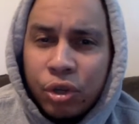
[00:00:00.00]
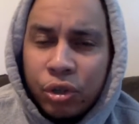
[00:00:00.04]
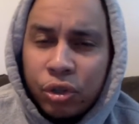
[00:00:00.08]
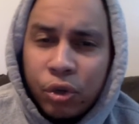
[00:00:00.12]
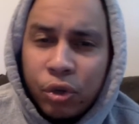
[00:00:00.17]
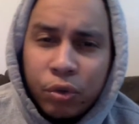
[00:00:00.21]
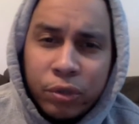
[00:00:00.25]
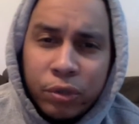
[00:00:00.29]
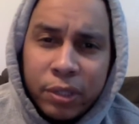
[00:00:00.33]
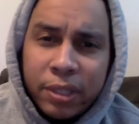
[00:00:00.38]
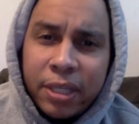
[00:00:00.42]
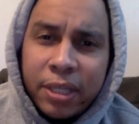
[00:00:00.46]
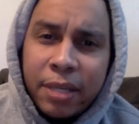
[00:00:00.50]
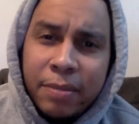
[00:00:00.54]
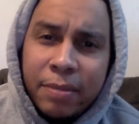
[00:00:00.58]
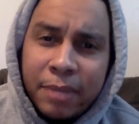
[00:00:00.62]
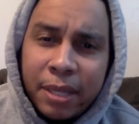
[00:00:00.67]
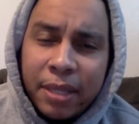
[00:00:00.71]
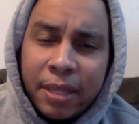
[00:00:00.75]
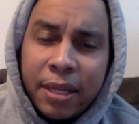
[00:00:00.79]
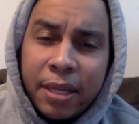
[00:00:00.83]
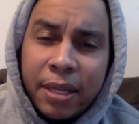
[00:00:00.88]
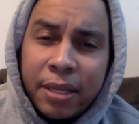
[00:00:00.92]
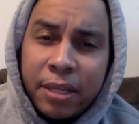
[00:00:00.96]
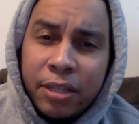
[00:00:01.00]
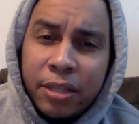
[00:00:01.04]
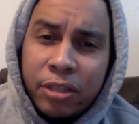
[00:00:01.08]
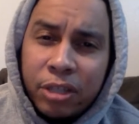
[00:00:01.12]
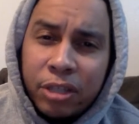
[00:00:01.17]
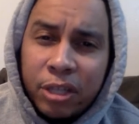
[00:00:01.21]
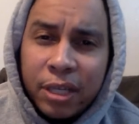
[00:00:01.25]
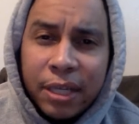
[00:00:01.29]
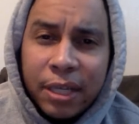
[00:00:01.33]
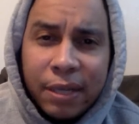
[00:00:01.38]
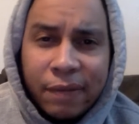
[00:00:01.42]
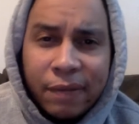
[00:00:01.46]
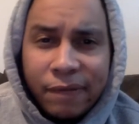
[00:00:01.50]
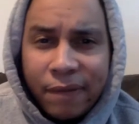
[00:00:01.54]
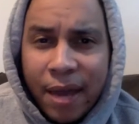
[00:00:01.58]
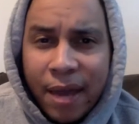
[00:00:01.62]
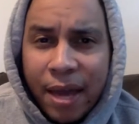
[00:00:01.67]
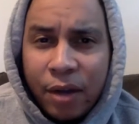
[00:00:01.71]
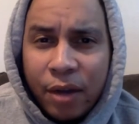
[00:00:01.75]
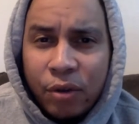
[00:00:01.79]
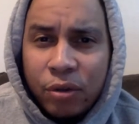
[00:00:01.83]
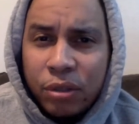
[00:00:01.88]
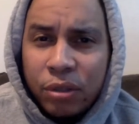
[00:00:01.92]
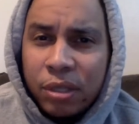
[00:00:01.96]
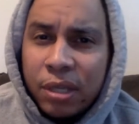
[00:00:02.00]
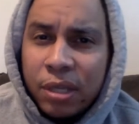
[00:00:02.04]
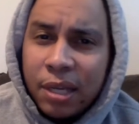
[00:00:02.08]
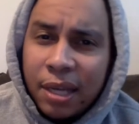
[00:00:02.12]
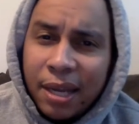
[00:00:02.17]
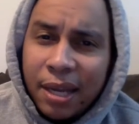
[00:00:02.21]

those are teams that the Indians are going to get fat on,